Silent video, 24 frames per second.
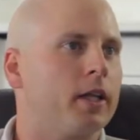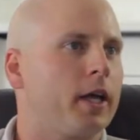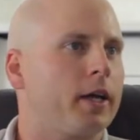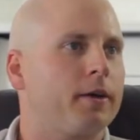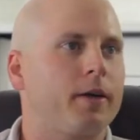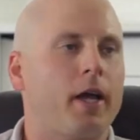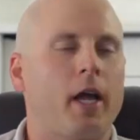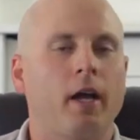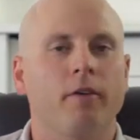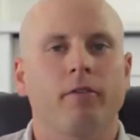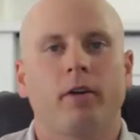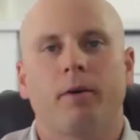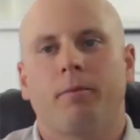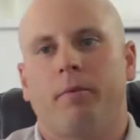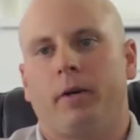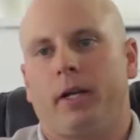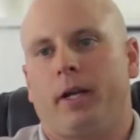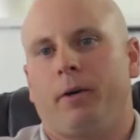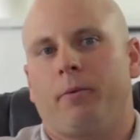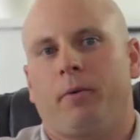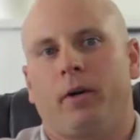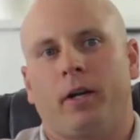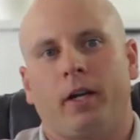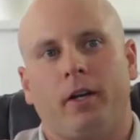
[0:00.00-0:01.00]
Like
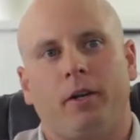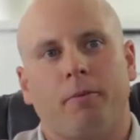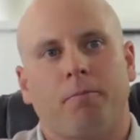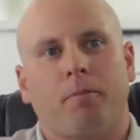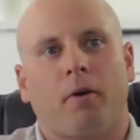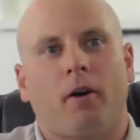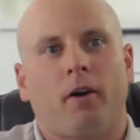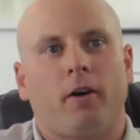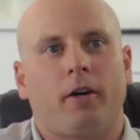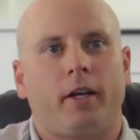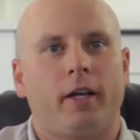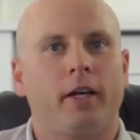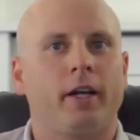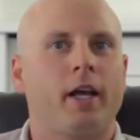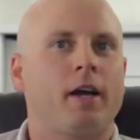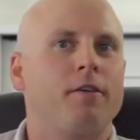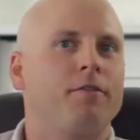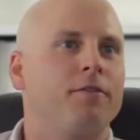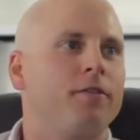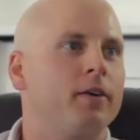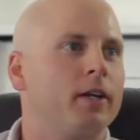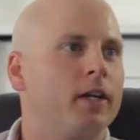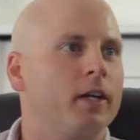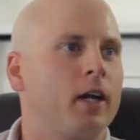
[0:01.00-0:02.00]
everybody wanted to party and
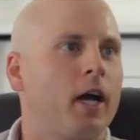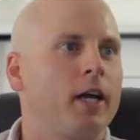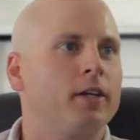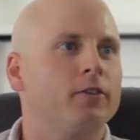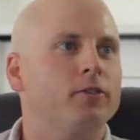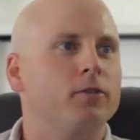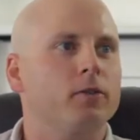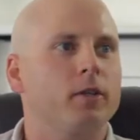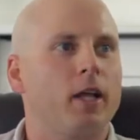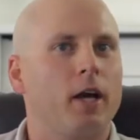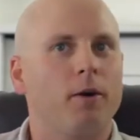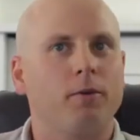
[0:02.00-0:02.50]
have fun in high school.